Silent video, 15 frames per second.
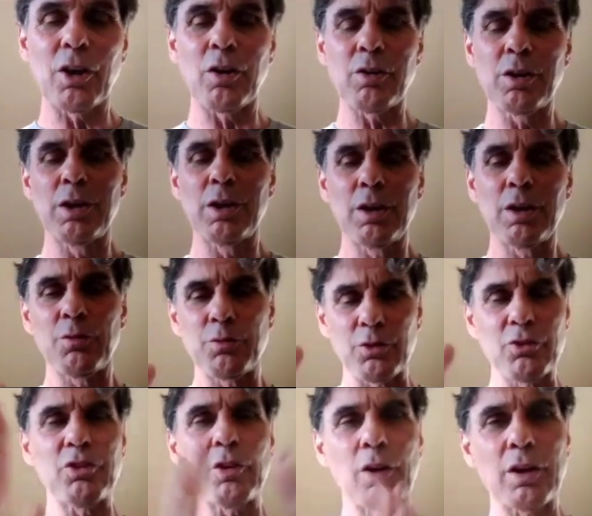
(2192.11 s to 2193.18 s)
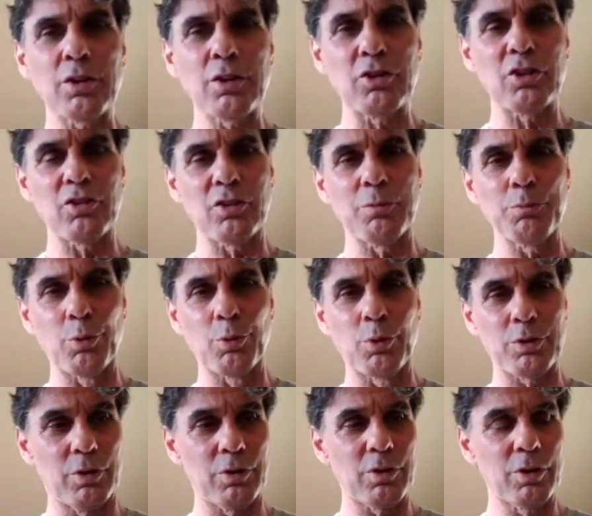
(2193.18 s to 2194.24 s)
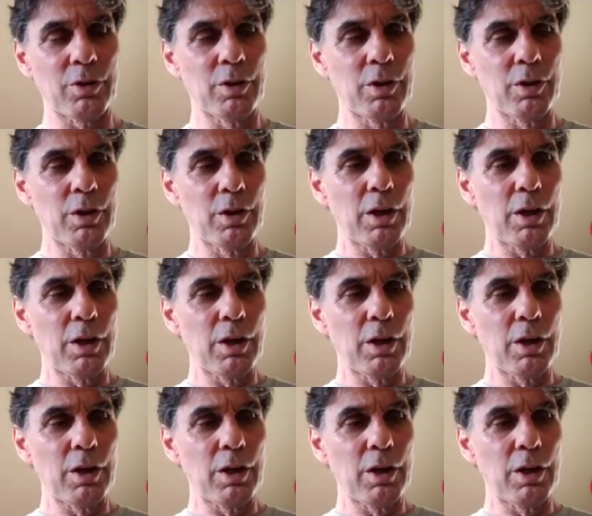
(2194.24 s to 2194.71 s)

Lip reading: So physiology is important.